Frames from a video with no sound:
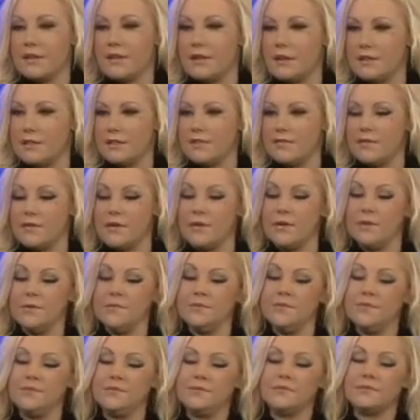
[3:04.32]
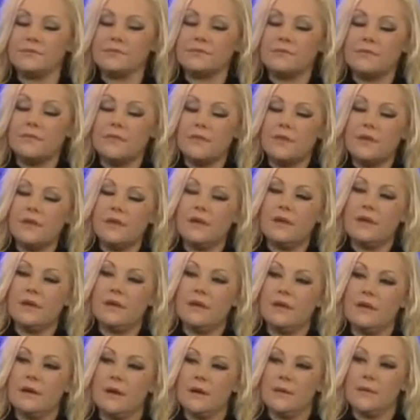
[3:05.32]
in case I lost the phone.
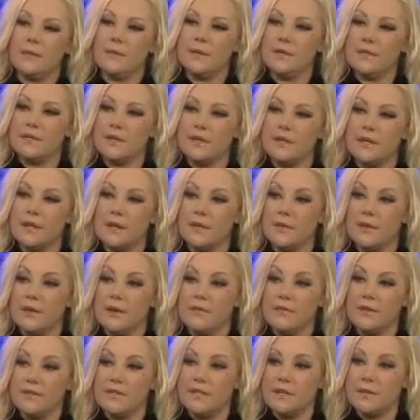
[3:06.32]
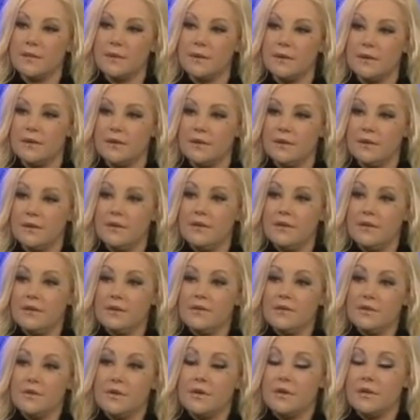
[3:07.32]
And he said that he would love to see me
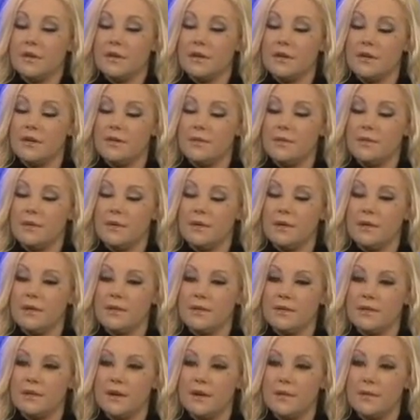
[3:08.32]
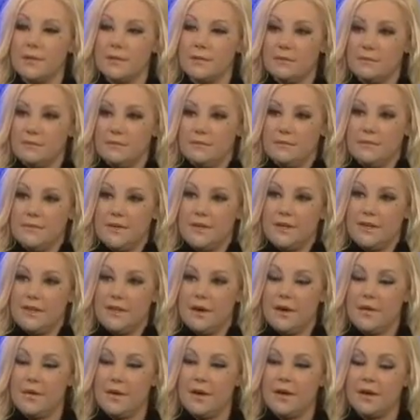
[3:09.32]
shortly because
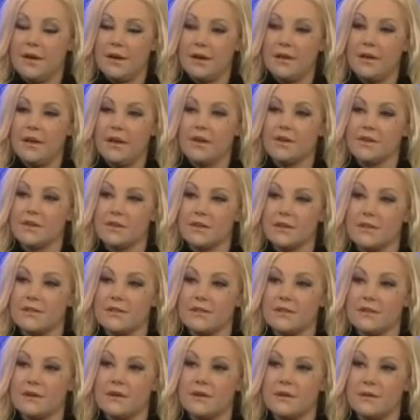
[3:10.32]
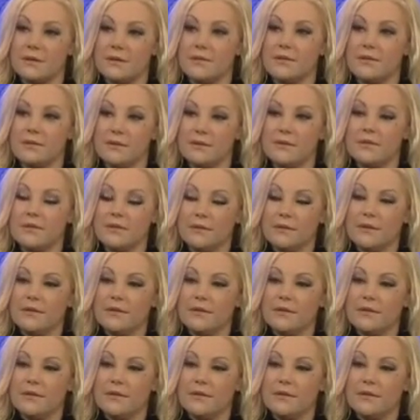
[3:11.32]
he thought we had a connection. So,